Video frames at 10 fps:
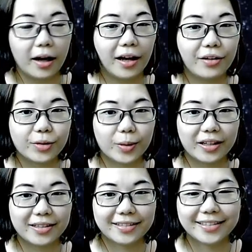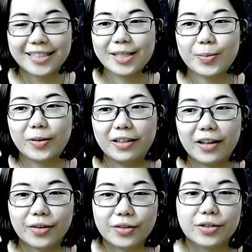Hi everyone, this is Pan
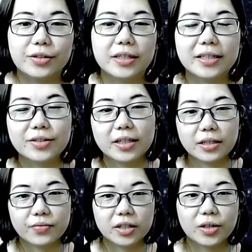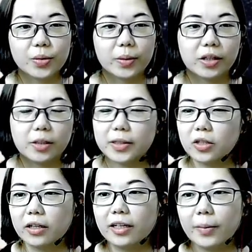Leong. So in today's video, we're going to be
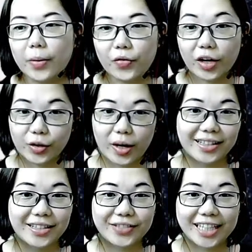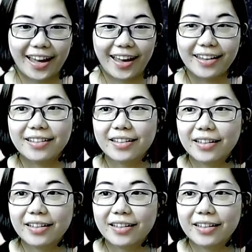talking about radioactive decay.